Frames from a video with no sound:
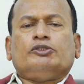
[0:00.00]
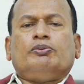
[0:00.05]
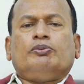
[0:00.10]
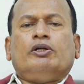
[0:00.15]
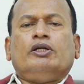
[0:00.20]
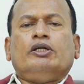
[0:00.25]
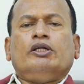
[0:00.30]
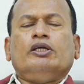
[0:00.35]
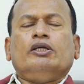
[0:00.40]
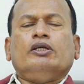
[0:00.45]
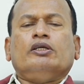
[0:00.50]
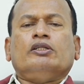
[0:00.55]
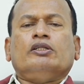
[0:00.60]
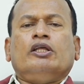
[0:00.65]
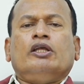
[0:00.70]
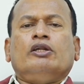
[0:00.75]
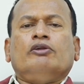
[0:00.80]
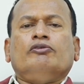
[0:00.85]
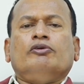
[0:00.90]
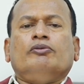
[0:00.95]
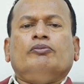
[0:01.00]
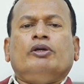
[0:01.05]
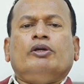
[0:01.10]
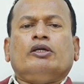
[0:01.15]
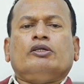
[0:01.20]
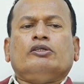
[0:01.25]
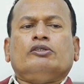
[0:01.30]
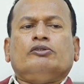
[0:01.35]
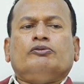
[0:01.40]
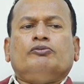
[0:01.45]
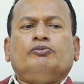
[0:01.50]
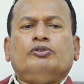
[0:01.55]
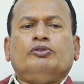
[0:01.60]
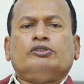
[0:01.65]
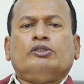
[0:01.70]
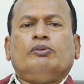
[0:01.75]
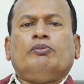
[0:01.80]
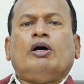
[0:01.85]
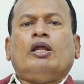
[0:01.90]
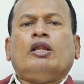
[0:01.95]
responding then we make
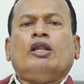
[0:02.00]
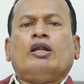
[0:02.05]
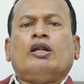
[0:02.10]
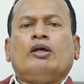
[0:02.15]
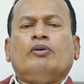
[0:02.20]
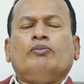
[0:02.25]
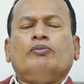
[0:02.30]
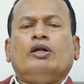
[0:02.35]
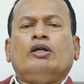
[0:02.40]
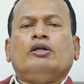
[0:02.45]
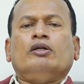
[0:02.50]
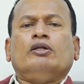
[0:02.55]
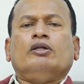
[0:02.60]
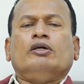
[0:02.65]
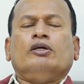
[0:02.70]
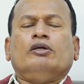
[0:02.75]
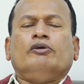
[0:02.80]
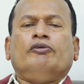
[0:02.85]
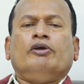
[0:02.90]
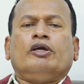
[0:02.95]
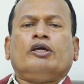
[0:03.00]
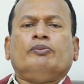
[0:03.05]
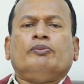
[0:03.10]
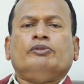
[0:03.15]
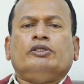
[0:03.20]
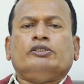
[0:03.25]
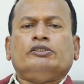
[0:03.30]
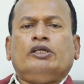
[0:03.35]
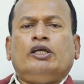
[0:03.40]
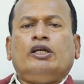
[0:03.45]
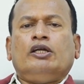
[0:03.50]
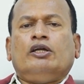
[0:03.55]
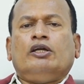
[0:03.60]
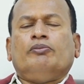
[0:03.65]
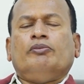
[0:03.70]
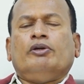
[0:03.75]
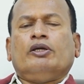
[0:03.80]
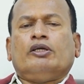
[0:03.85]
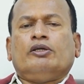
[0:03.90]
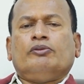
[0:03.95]
put some alarm and uh, wake up the child
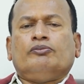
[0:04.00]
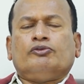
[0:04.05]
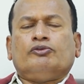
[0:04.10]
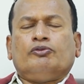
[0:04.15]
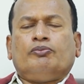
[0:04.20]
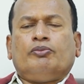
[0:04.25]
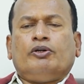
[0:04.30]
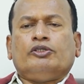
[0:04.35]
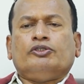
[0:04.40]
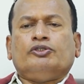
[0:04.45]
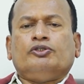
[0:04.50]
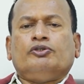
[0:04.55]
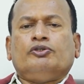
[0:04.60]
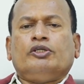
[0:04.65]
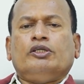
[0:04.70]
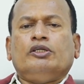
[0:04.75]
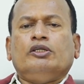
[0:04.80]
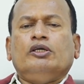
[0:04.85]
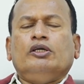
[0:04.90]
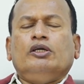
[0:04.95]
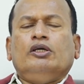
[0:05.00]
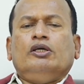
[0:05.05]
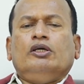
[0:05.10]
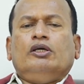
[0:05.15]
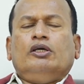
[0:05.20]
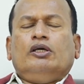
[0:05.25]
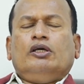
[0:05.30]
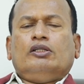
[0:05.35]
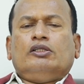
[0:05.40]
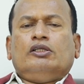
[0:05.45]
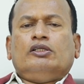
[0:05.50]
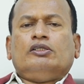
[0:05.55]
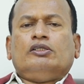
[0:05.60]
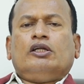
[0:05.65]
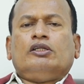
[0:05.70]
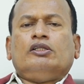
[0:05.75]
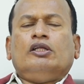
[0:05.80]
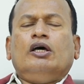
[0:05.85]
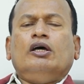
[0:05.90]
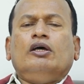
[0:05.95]
and make him to pass urine these
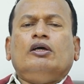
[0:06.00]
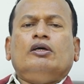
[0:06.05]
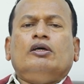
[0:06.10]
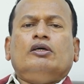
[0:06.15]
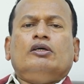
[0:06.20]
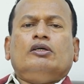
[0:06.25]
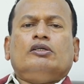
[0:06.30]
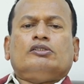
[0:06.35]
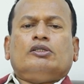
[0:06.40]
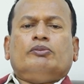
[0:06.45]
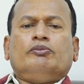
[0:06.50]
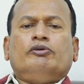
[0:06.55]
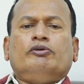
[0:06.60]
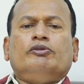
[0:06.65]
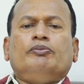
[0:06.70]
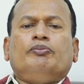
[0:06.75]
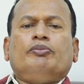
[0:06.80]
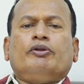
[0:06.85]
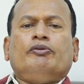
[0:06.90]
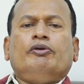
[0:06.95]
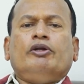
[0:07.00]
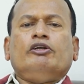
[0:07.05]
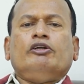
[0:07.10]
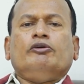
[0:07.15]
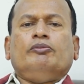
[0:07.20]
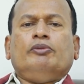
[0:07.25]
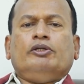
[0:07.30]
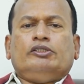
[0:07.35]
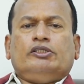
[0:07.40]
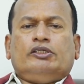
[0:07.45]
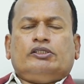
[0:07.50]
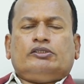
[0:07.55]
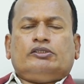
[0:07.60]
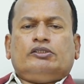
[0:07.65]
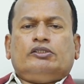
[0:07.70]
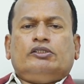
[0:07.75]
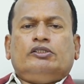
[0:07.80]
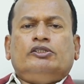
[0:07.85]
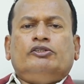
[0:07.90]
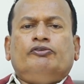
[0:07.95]
are the some of the preventive measures
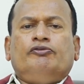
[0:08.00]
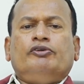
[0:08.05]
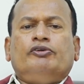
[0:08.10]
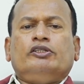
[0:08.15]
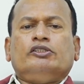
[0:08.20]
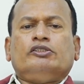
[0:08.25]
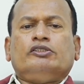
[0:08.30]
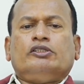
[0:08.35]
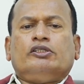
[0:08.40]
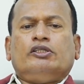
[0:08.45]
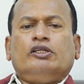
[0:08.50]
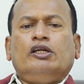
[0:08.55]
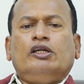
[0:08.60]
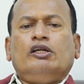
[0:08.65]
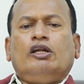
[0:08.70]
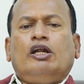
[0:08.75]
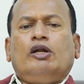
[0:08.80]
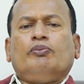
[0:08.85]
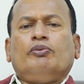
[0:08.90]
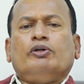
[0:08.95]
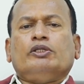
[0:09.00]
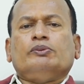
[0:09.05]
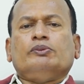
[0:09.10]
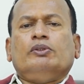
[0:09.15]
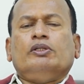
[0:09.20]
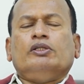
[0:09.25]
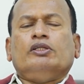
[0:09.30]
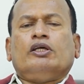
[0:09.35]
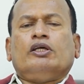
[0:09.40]
if it is still not possible